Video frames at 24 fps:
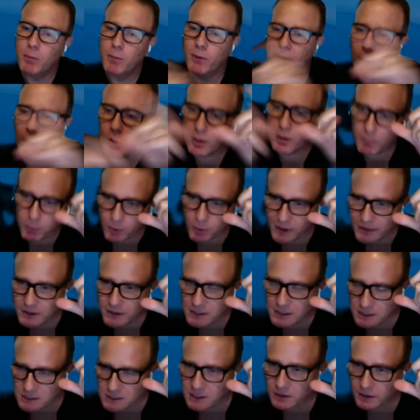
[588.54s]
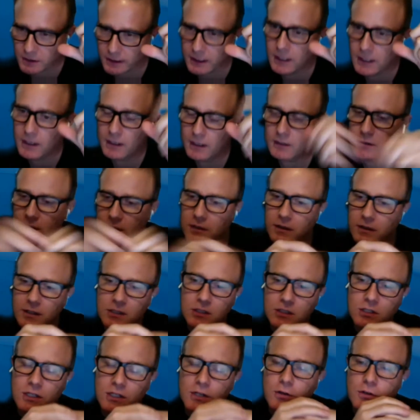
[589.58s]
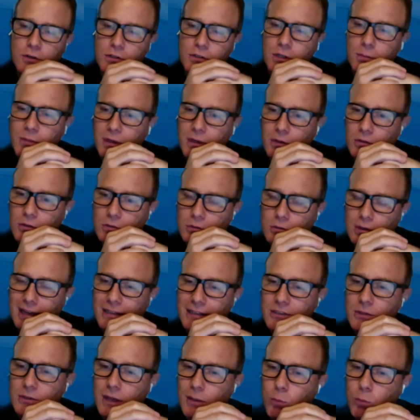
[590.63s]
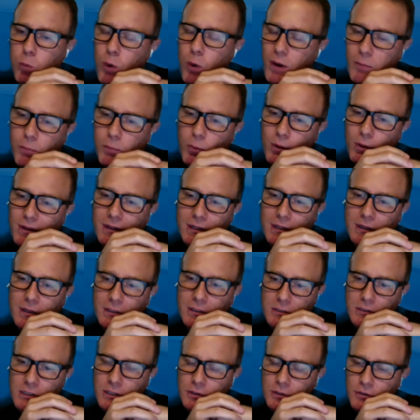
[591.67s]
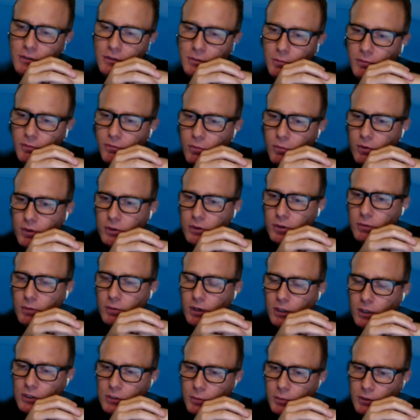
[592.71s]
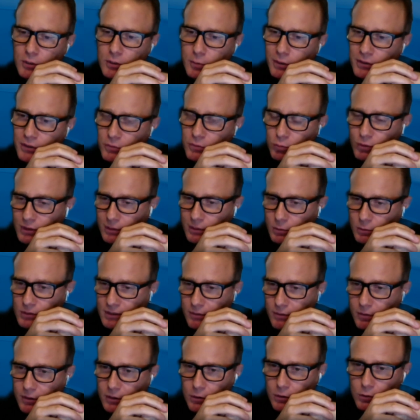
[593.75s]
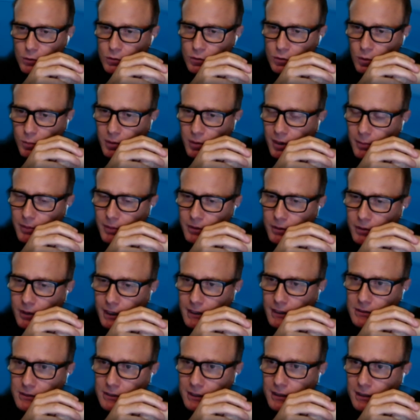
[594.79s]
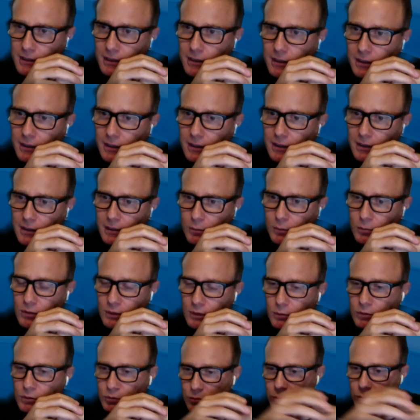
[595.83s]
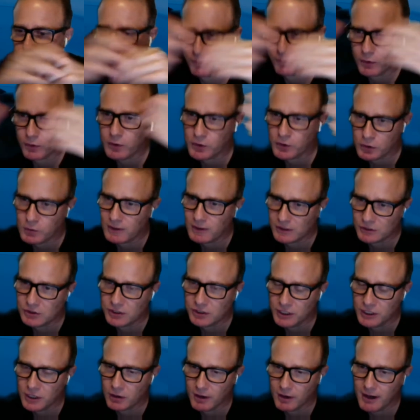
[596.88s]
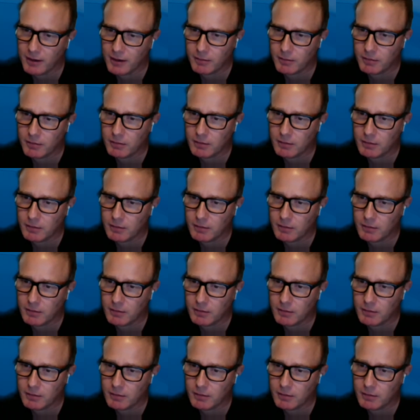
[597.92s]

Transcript: wait, hold on, parenthesis here. Like, this is interesting because at one point in this industry, before the term customer experience really was ever used or popularized, like it was referred to as CRM.